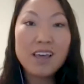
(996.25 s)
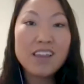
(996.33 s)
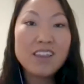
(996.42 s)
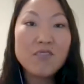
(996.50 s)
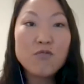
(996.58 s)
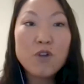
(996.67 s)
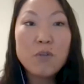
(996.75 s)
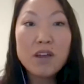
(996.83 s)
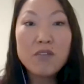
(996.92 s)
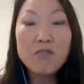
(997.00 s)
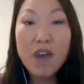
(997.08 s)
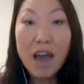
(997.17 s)
from a
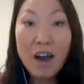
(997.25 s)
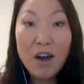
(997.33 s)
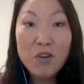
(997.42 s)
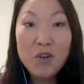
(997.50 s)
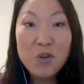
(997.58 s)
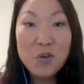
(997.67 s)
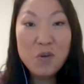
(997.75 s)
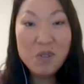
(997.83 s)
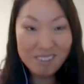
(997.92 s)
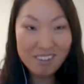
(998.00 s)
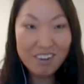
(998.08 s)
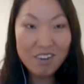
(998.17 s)
value
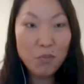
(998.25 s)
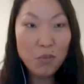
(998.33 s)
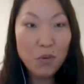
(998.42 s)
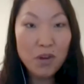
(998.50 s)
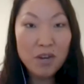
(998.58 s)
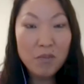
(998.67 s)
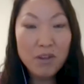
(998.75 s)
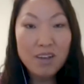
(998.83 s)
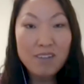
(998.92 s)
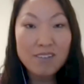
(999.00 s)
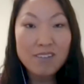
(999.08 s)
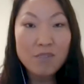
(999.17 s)
standpoint,
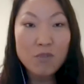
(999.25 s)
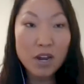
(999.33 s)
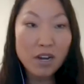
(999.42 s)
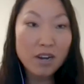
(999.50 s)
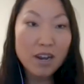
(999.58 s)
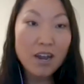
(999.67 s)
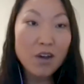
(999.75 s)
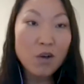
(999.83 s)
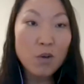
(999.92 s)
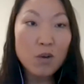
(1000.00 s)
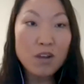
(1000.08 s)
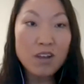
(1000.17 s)
because right
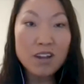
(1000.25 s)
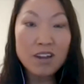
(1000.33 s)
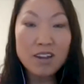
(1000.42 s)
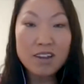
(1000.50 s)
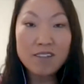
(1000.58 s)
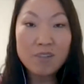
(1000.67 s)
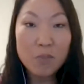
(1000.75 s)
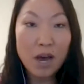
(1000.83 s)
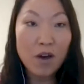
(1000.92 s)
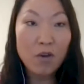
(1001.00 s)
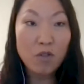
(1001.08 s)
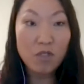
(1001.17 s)
now it is
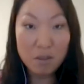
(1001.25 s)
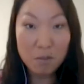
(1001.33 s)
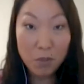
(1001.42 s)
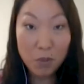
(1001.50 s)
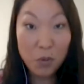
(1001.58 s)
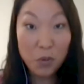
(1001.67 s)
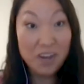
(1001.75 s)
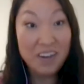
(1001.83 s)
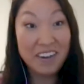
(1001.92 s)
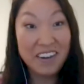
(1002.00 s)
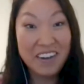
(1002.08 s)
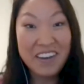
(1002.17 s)
about the
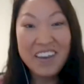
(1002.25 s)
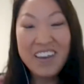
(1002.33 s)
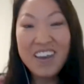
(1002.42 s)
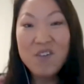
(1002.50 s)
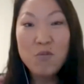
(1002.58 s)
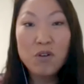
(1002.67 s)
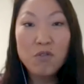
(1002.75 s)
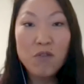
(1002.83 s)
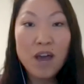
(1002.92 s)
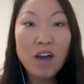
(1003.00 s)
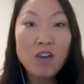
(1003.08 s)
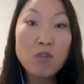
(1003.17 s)
employee and what
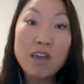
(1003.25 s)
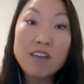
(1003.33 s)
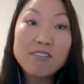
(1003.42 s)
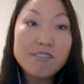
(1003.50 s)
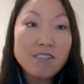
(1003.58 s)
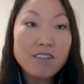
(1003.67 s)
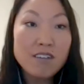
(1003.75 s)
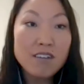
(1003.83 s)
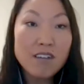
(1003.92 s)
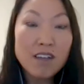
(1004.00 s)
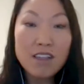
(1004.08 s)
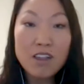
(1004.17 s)
value they see
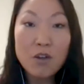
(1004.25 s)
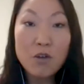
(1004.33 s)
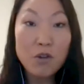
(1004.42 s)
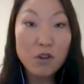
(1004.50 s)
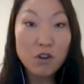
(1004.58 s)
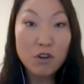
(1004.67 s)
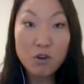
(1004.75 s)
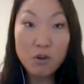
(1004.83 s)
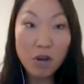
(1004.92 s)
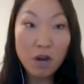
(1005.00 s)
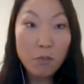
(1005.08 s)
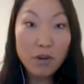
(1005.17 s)
in their new
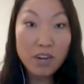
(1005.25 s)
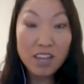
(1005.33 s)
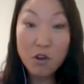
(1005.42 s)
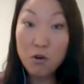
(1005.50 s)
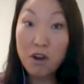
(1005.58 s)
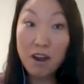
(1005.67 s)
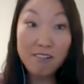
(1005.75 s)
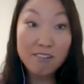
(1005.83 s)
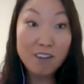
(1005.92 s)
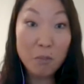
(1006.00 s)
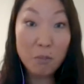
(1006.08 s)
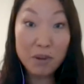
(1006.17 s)
company, their next
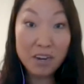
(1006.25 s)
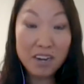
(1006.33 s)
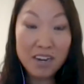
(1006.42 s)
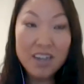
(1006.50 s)
company.